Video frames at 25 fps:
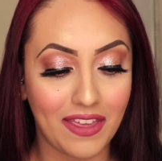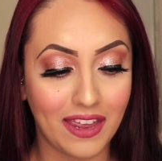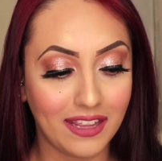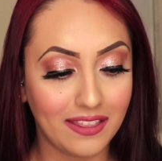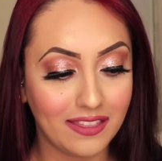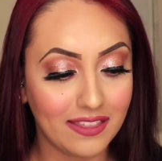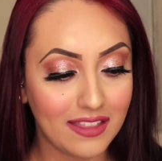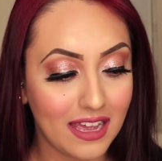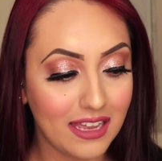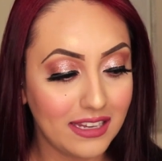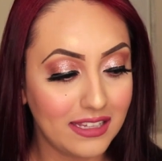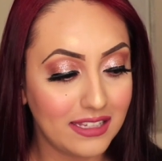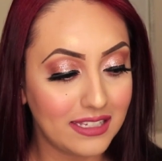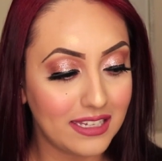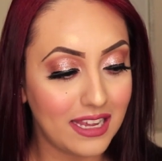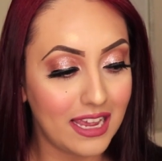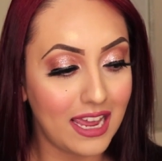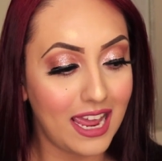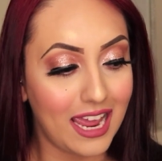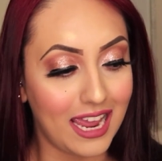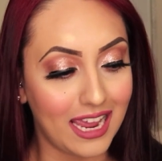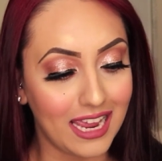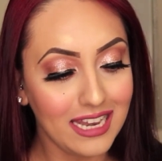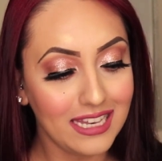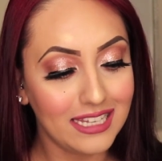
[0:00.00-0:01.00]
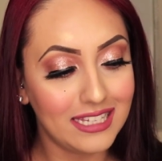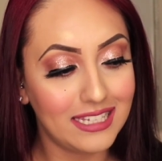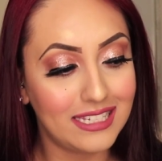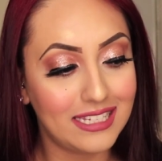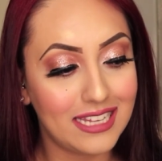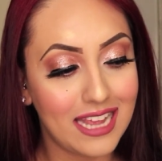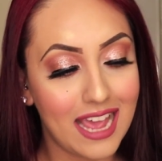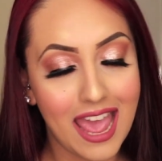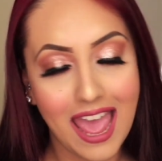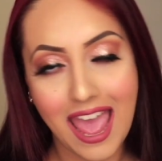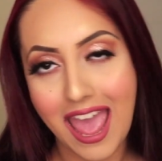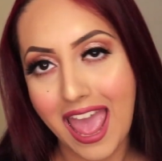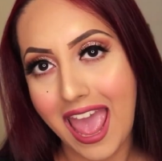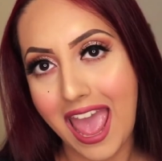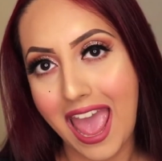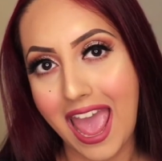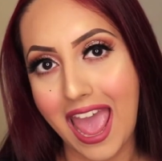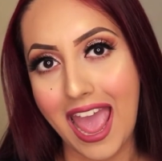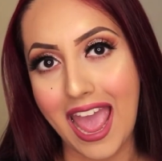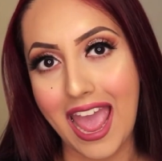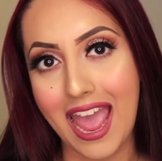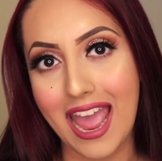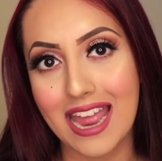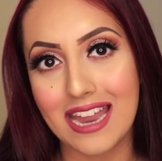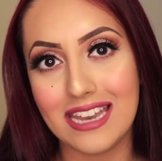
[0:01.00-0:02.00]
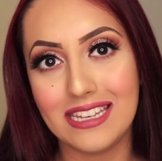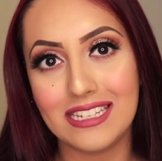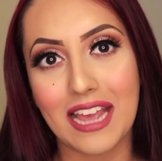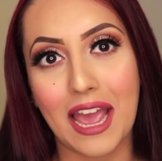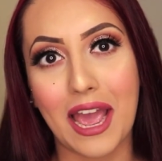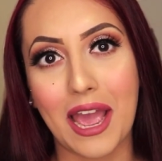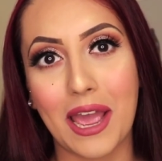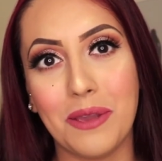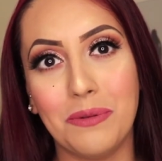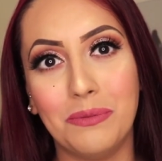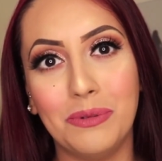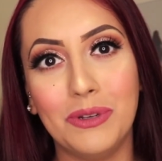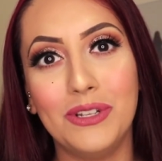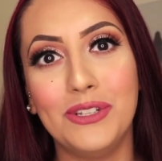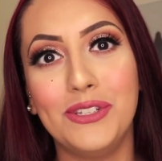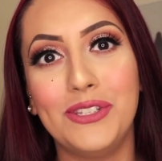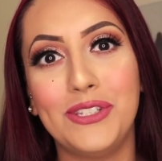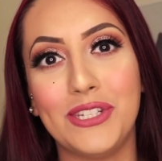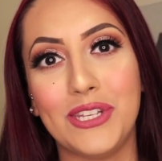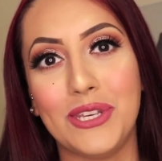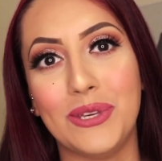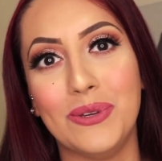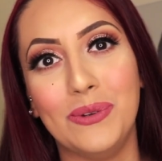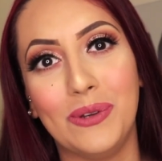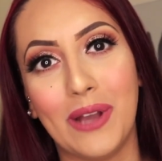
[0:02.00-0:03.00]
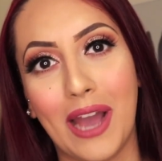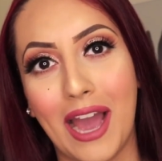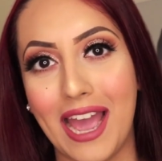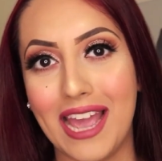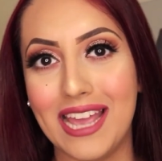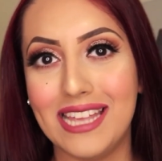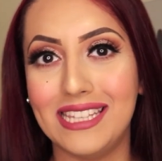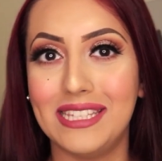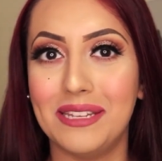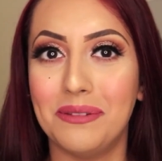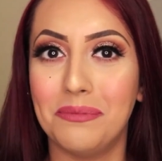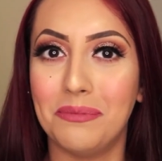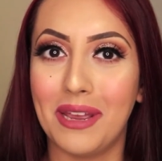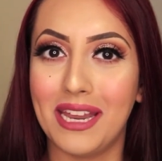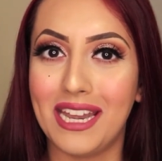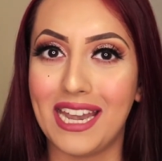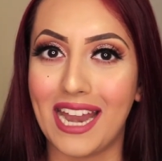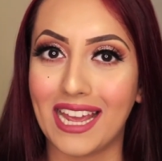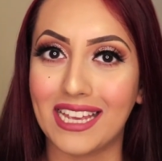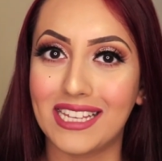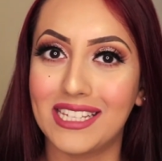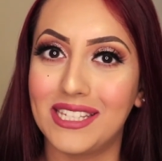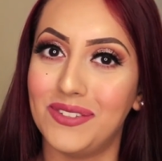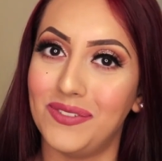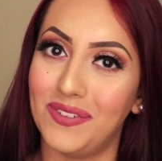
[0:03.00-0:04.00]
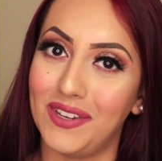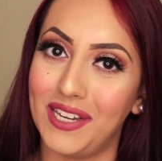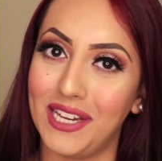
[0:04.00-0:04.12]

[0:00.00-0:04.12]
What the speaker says: think that's it, and I will see you guys in my next